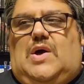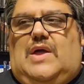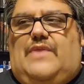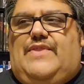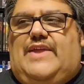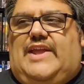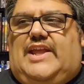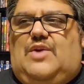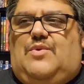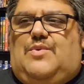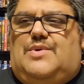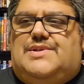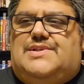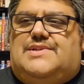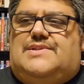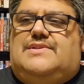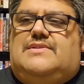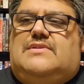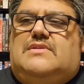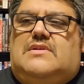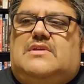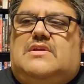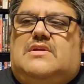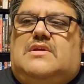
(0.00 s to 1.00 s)
I think it
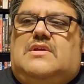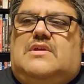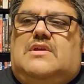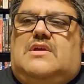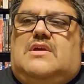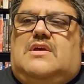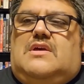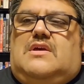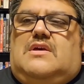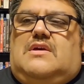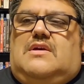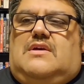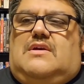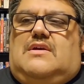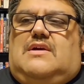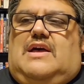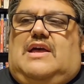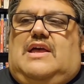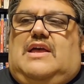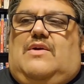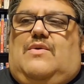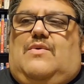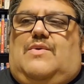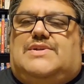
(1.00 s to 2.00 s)
was
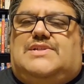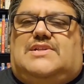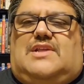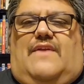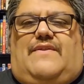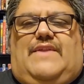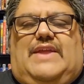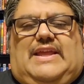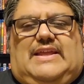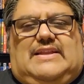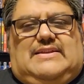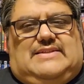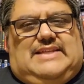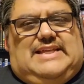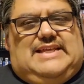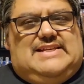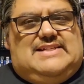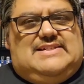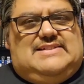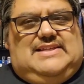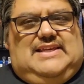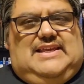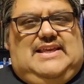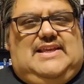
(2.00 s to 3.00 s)
it on the
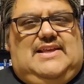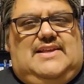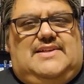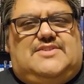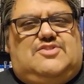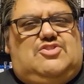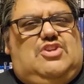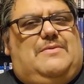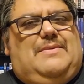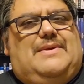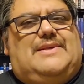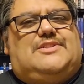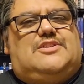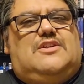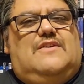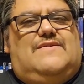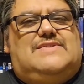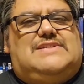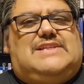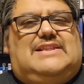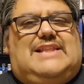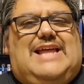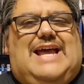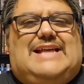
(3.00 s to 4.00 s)
DC streaming
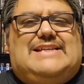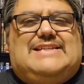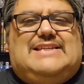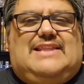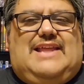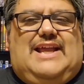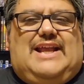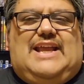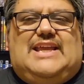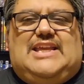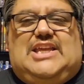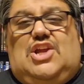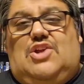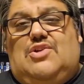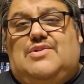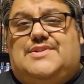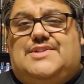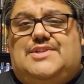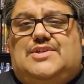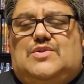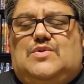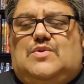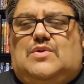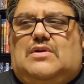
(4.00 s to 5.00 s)
service that lasted like a year or
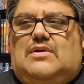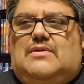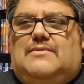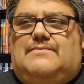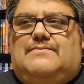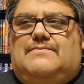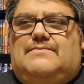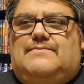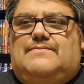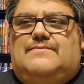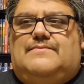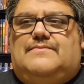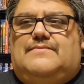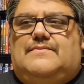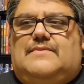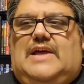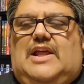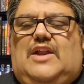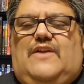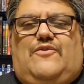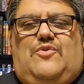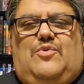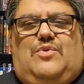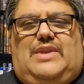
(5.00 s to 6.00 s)
two, or I
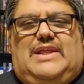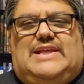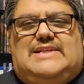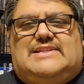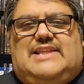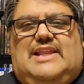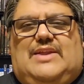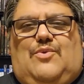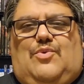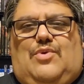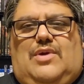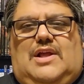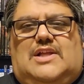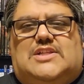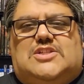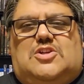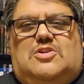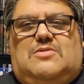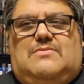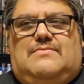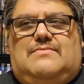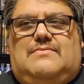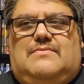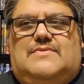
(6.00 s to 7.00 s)
don't know if it released anywhere else
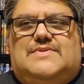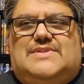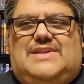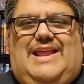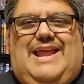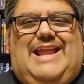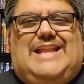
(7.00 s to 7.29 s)
or on